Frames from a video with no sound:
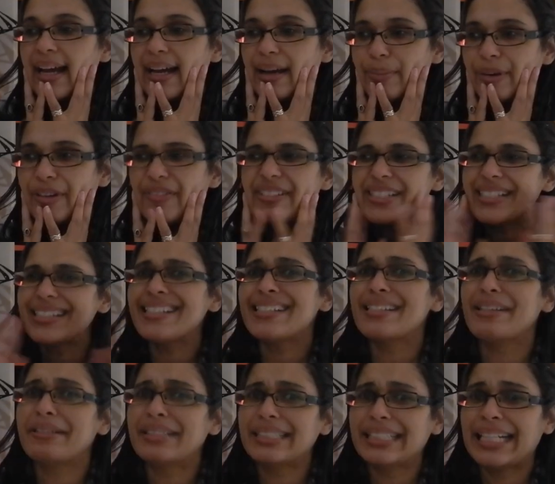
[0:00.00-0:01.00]
Obviously
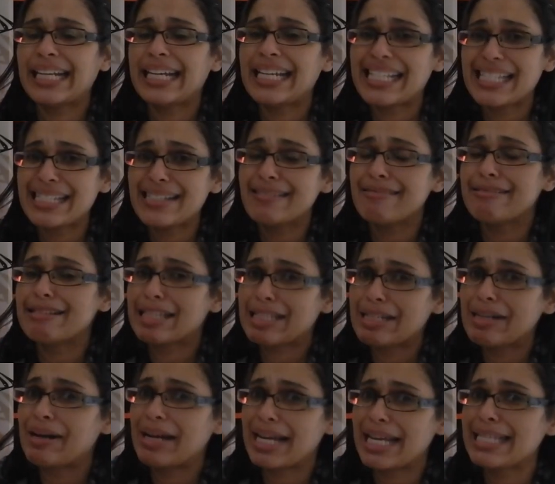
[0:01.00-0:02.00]
it's Holiday Inn, so it's
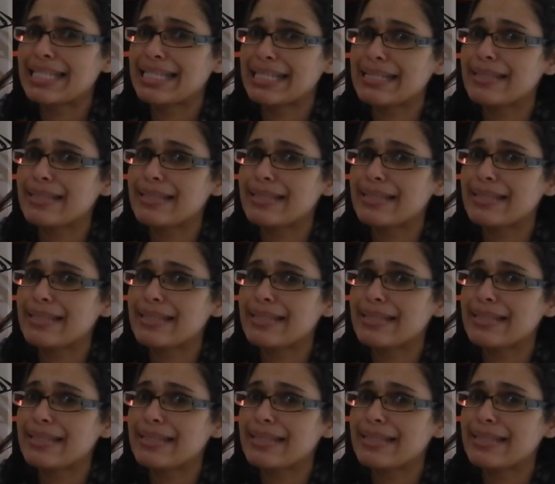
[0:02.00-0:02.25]
not as